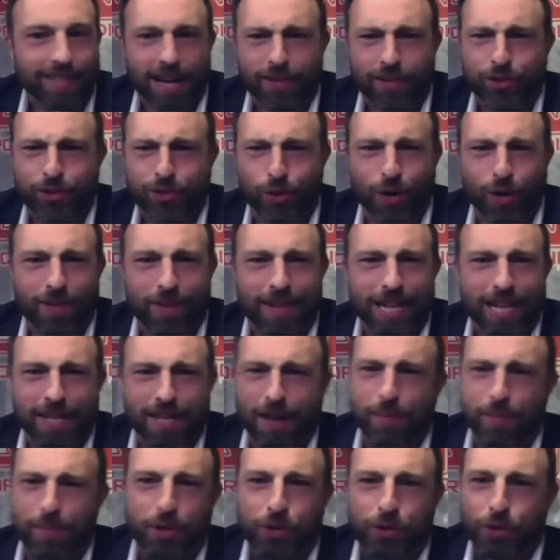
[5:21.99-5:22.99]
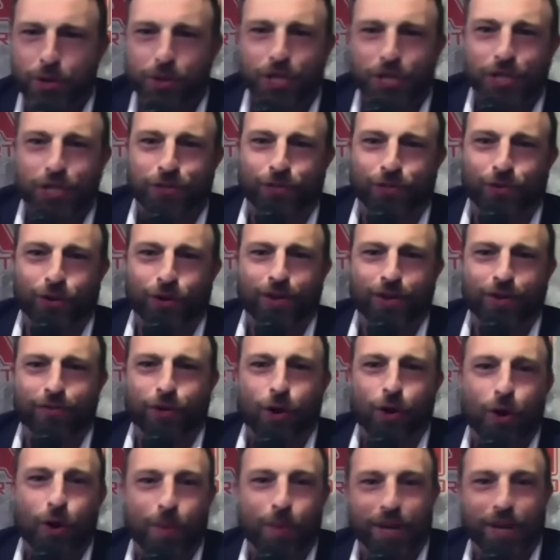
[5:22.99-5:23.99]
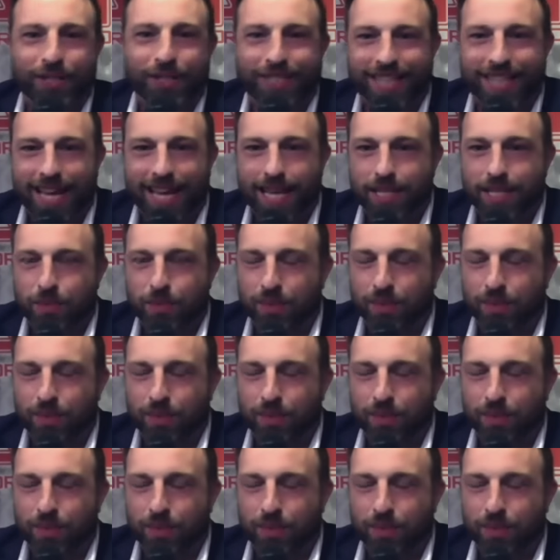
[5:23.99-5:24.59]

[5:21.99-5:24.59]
I sort of I've been doing this oh, for, for a whole bunch of days,